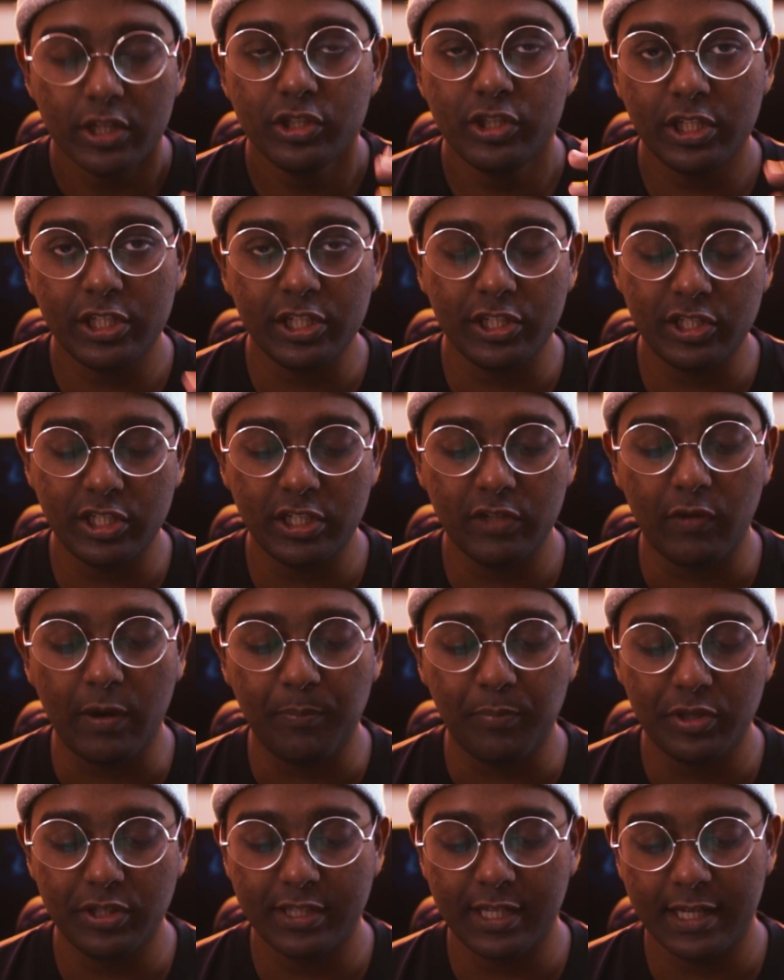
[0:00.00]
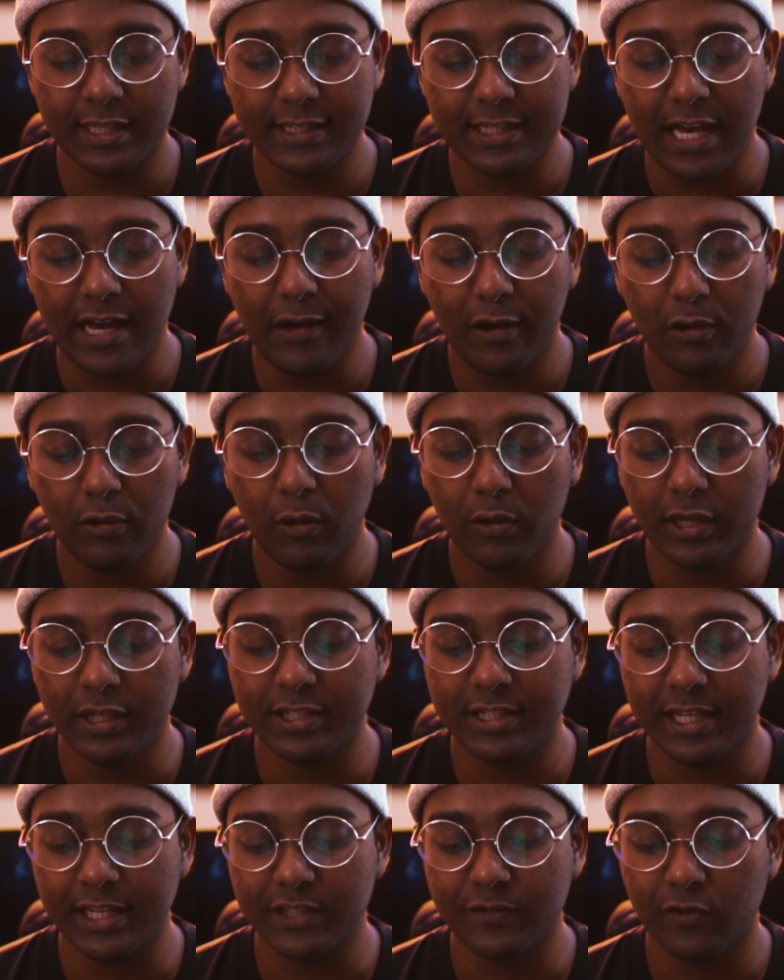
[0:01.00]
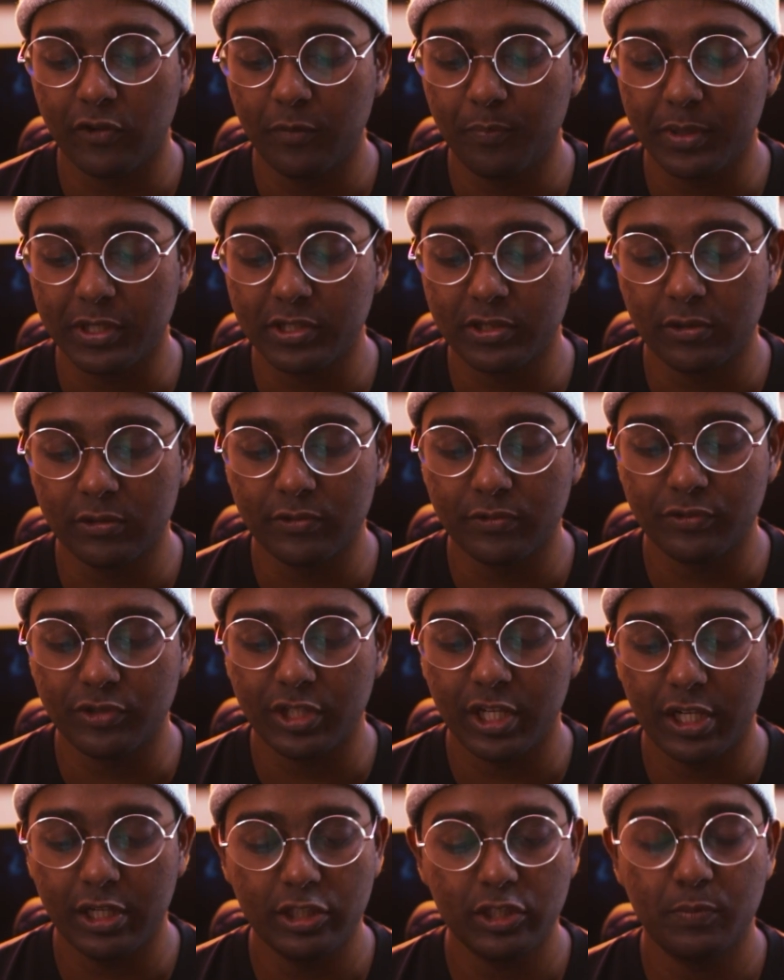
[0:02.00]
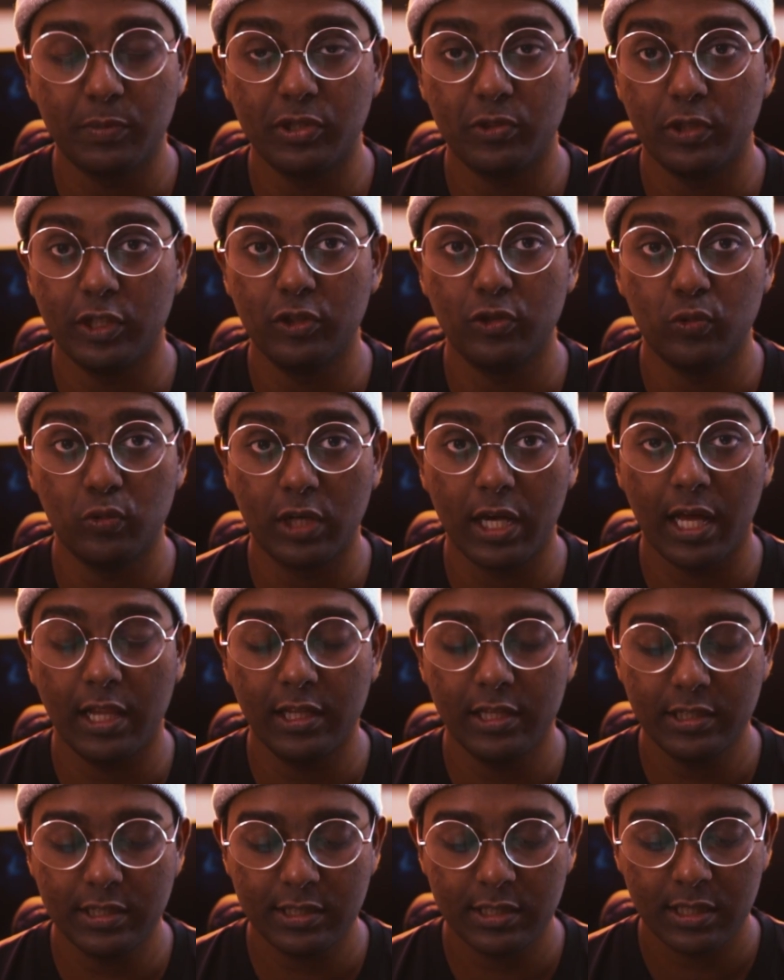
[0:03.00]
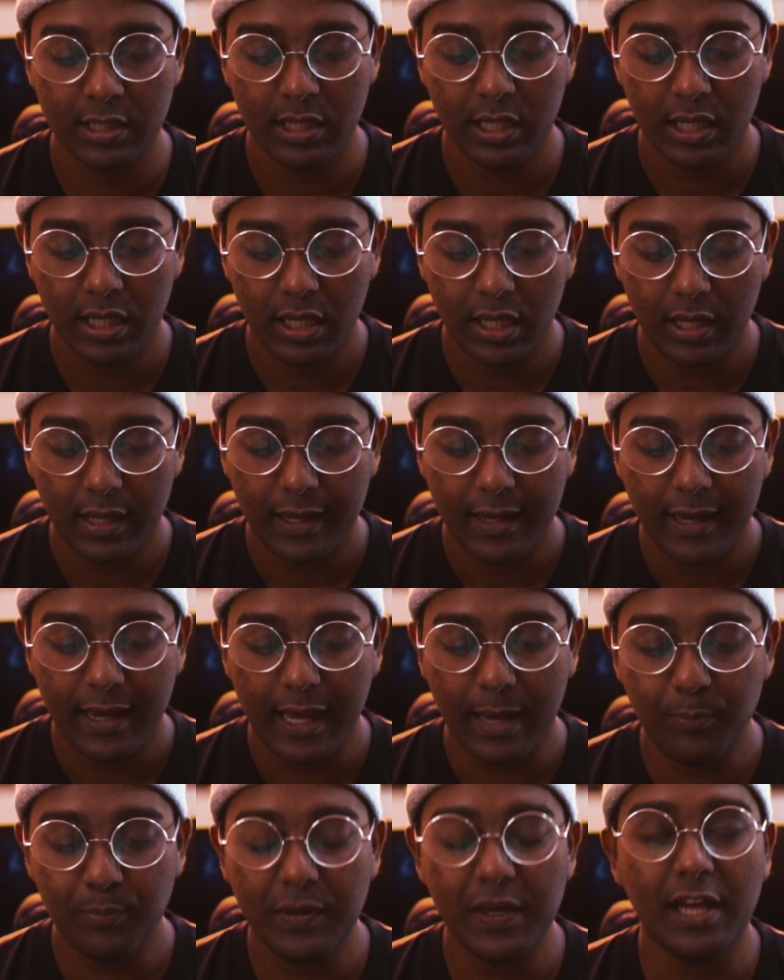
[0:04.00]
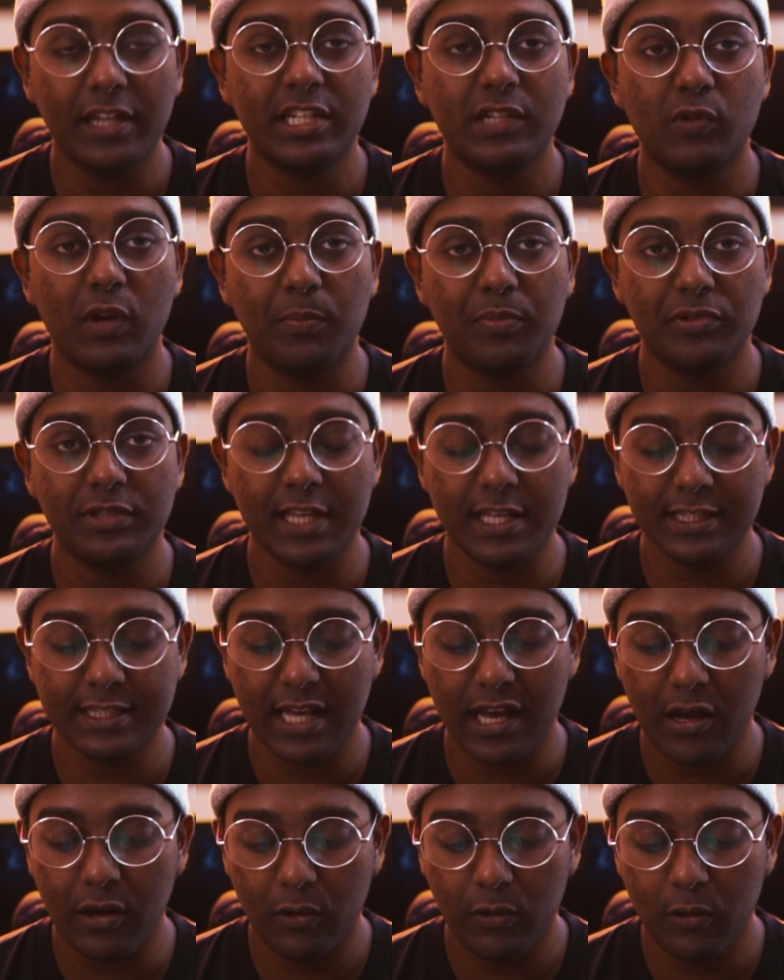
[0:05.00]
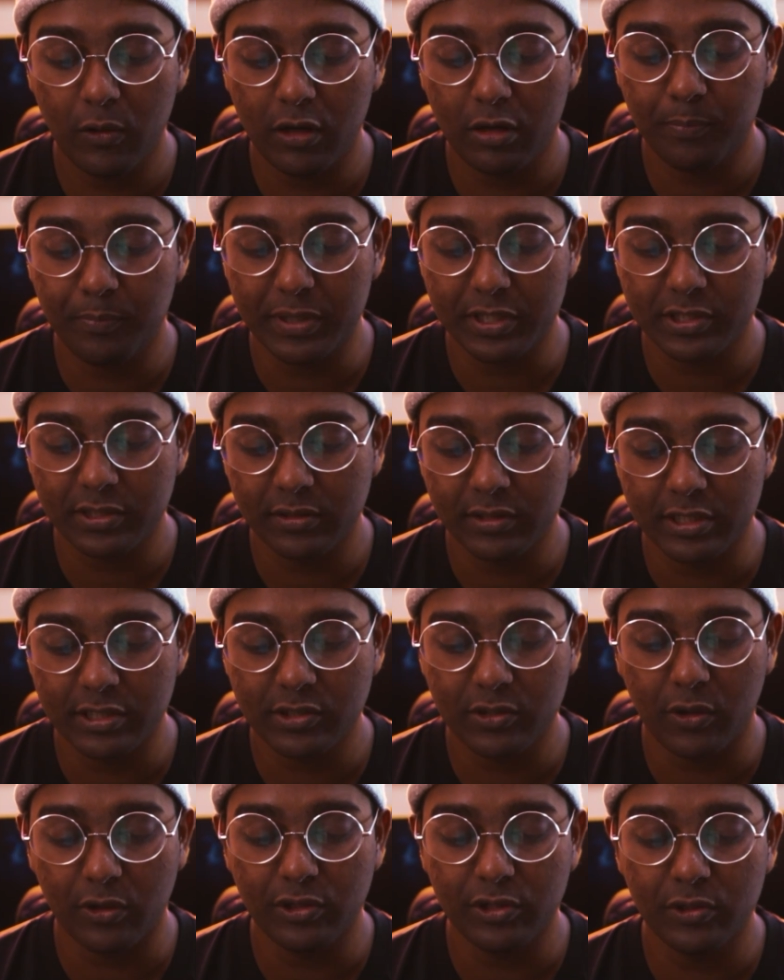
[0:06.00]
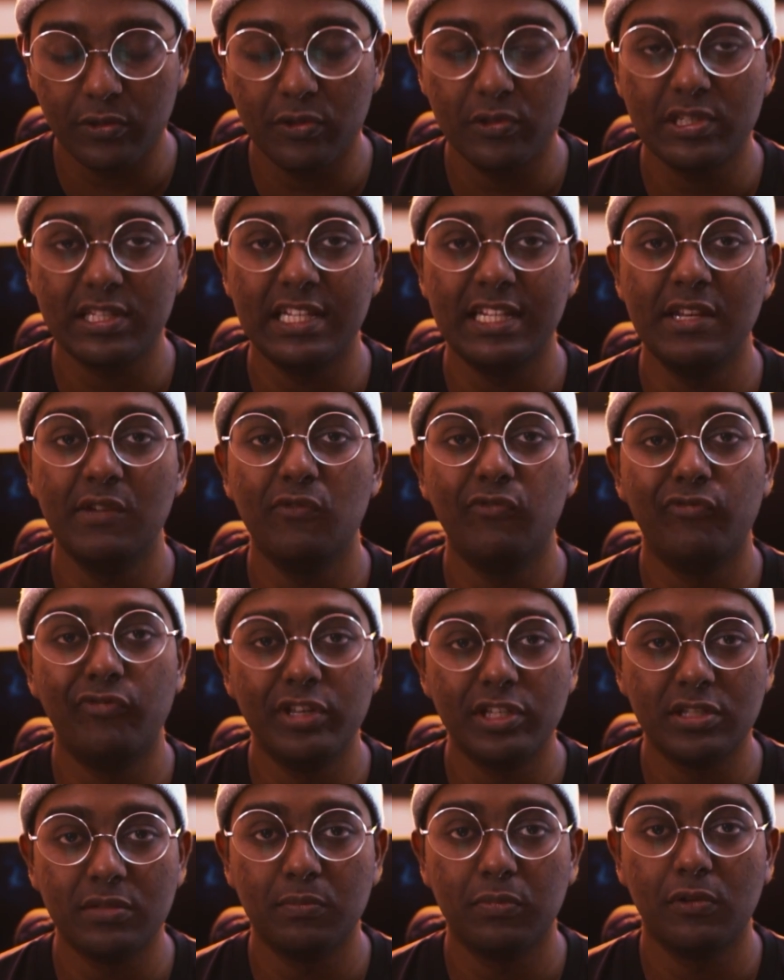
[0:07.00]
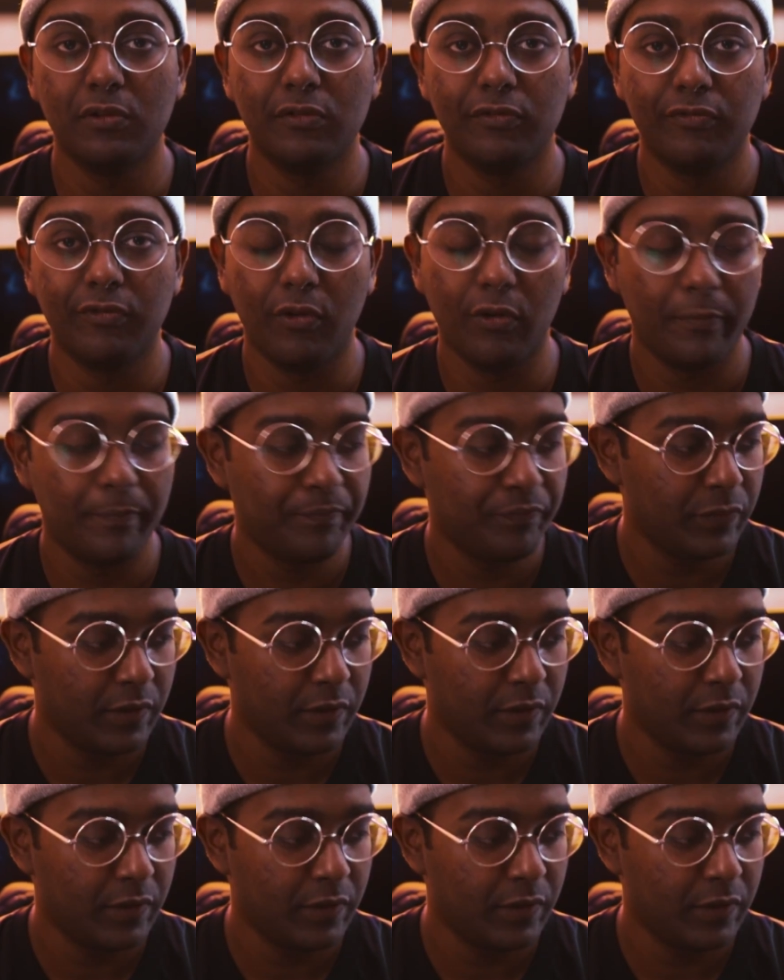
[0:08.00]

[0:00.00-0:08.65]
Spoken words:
GTG represents how long it takes for a pixel to change between 2 colors. MPRT represents how long a pixel is continuously visible for.